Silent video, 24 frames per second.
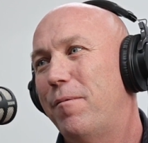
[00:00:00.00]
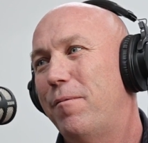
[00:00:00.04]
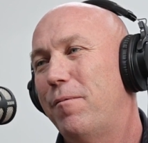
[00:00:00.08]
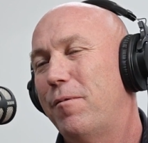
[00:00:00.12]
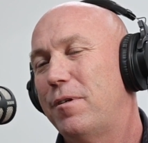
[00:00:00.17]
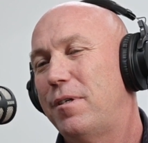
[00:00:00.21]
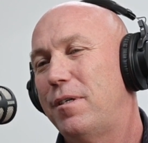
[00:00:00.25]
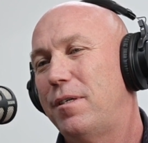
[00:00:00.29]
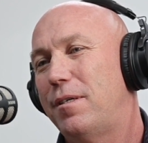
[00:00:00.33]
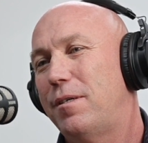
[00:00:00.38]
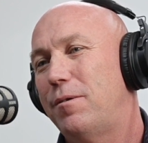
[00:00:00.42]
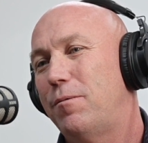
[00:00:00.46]

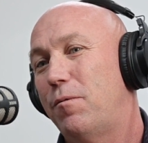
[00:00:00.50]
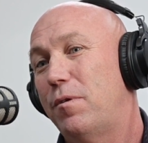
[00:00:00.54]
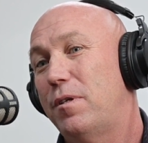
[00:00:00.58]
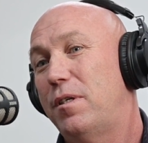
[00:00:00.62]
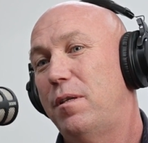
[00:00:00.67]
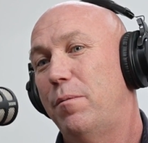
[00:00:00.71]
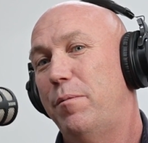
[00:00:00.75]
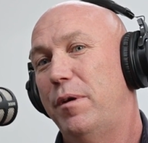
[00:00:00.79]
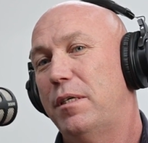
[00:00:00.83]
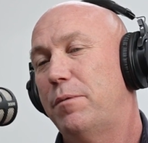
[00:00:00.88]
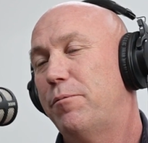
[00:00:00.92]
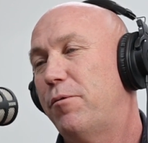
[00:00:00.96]
What's
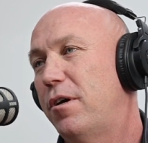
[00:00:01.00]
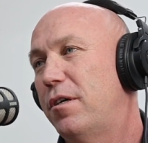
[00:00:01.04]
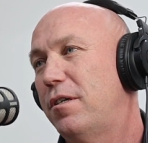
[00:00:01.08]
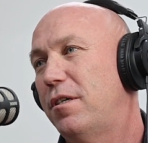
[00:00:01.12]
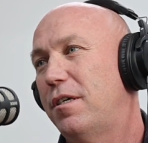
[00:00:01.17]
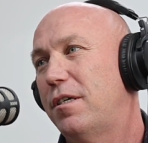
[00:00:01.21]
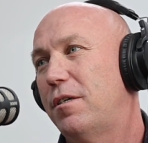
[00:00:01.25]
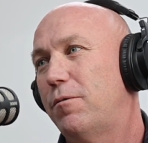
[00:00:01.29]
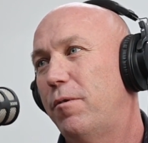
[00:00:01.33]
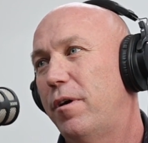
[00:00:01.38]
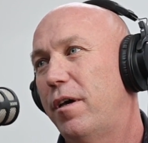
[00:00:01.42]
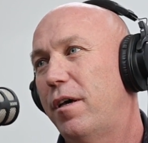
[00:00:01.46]
the best
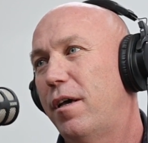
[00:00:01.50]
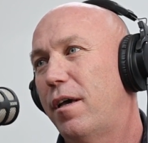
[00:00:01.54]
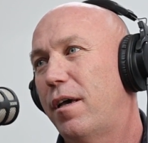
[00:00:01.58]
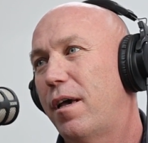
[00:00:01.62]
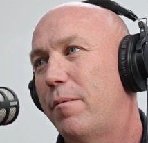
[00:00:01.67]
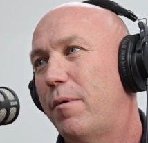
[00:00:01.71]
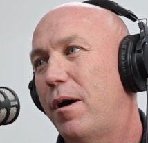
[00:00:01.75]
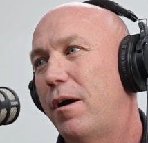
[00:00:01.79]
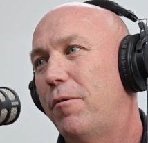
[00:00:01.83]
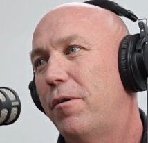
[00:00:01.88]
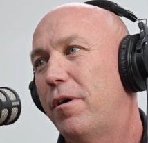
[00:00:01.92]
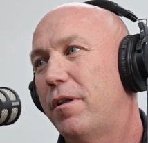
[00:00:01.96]
process we can
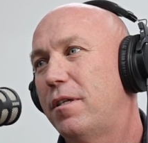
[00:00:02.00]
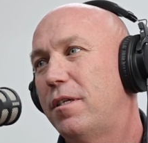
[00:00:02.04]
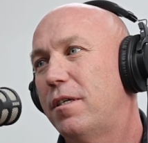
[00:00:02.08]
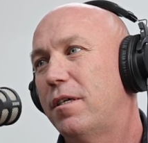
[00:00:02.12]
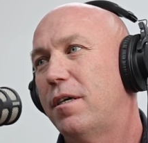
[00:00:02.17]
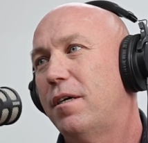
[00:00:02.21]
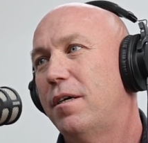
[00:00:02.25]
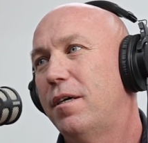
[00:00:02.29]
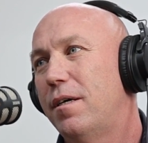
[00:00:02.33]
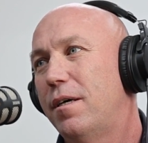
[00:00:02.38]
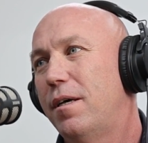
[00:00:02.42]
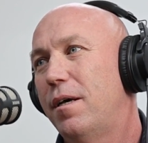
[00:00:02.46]
come up with
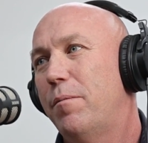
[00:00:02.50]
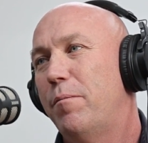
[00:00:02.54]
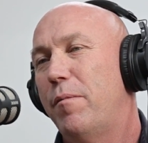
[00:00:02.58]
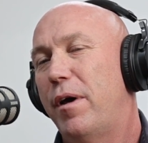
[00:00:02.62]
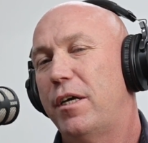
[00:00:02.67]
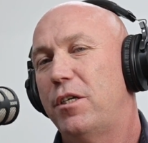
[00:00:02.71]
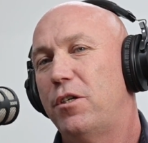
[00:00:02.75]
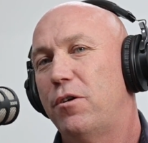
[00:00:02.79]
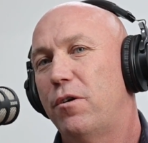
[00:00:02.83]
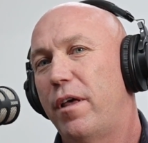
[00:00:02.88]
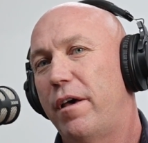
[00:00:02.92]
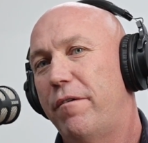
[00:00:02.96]
to
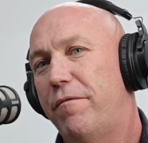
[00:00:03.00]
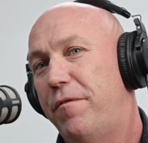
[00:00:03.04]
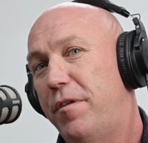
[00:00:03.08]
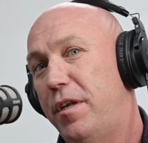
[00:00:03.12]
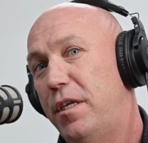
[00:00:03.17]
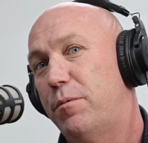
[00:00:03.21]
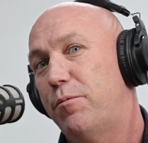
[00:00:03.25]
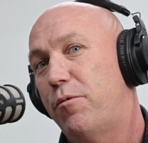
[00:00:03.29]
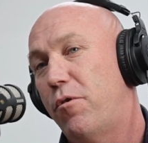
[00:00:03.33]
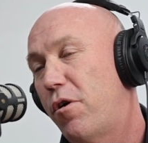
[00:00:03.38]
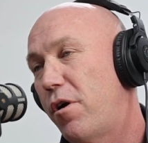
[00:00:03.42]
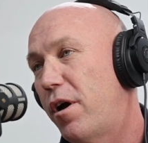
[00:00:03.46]
make sure that
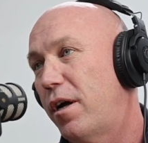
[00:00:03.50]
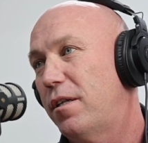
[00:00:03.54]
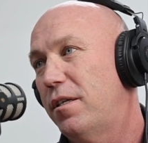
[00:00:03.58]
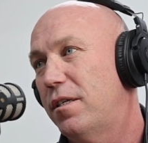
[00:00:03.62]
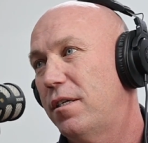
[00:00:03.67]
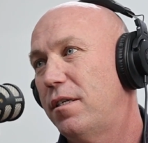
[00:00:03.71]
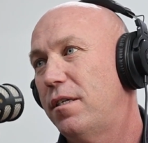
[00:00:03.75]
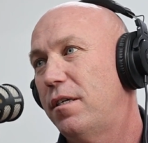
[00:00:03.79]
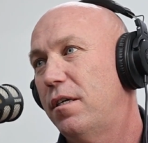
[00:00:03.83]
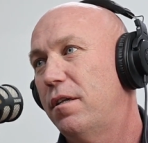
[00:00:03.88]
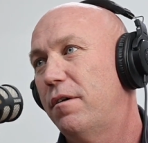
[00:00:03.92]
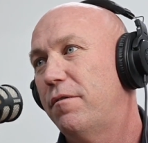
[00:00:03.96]
finished product
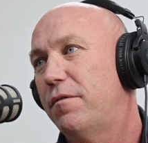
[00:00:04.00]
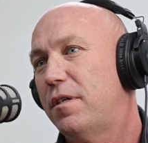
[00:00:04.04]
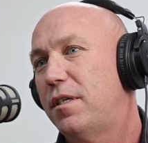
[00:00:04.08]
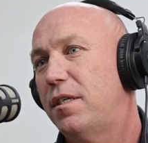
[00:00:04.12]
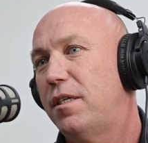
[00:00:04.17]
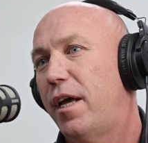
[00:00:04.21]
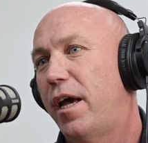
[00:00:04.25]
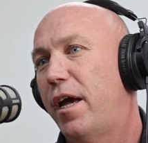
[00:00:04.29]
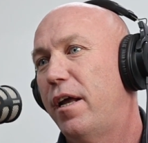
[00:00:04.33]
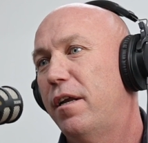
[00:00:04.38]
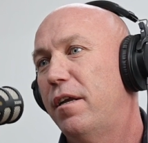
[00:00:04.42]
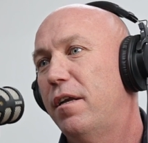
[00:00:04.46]
is still of the
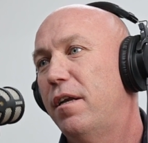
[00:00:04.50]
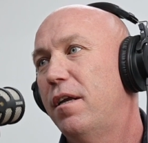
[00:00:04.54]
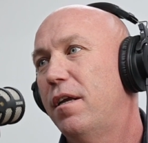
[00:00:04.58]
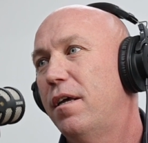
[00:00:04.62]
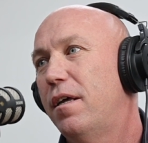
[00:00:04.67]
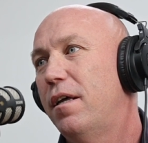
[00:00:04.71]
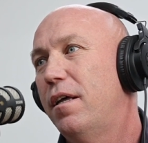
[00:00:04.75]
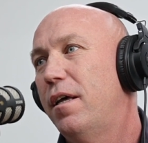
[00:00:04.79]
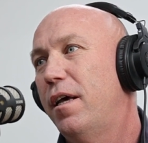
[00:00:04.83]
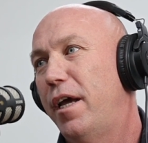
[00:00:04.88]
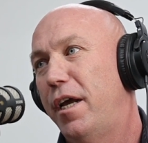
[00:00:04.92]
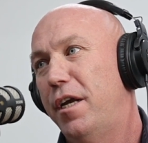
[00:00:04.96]
standard,
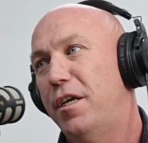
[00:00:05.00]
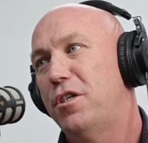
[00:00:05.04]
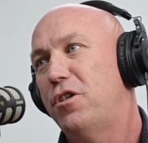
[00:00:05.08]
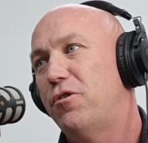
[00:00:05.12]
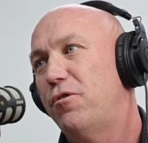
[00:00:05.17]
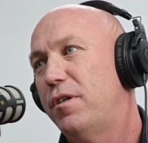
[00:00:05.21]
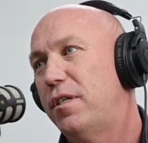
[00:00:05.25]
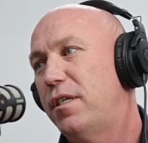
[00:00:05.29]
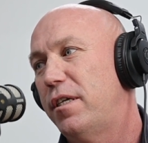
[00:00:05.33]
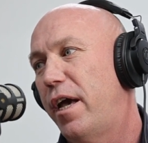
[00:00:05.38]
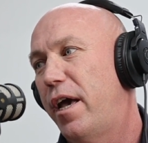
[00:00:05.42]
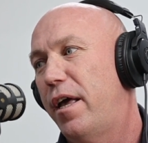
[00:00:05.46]

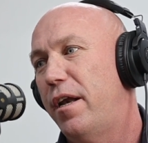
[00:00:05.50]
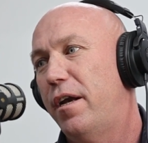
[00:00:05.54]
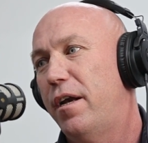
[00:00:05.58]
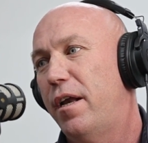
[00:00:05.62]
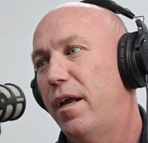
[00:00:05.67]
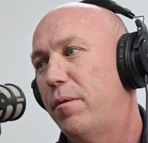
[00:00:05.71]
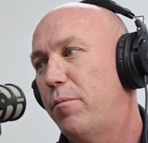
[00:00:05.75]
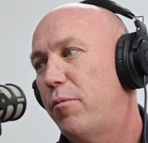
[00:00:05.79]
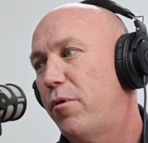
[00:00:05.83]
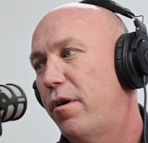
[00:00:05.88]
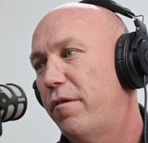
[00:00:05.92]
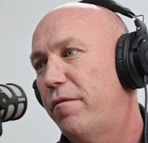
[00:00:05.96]
industry standard,
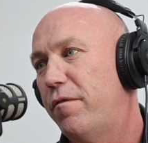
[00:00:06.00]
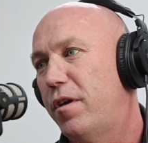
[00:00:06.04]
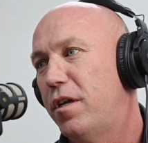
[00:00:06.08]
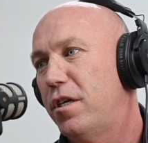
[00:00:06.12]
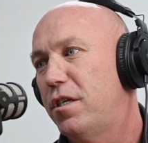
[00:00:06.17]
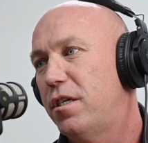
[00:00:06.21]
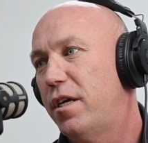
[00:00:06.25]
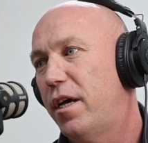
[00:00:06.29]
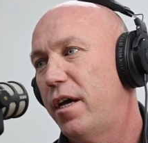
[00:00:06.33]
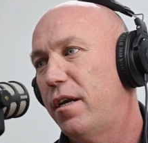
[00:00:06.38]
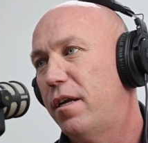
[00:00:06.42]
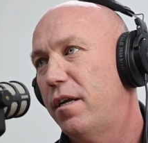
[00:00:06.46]
and PROFINISH
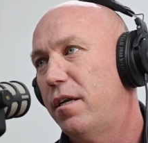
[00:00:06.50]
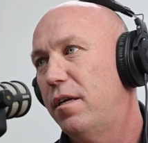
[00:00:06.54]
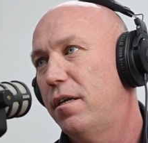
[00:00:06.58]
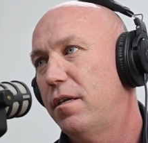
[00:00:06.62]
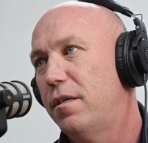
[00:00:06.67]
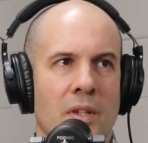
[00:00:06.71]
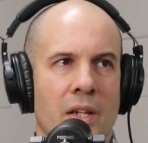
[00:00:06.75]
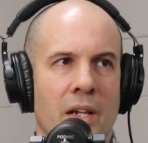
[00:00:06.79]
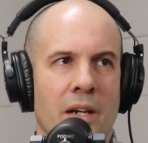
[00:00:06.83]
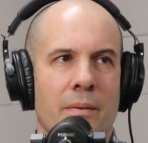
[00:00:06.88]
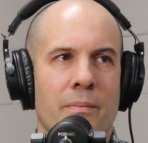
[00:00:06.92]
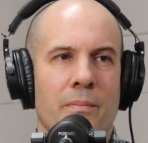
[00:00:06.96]
standard?
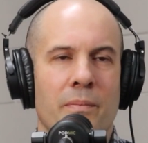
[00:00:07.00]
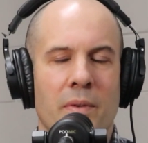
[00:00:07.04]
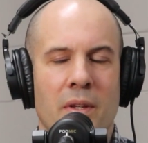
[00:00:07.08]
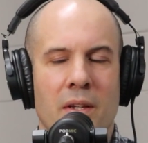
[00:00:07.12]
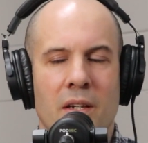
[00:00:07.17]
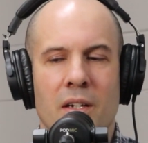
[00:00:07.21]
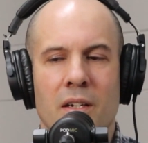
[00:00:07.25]
Yep.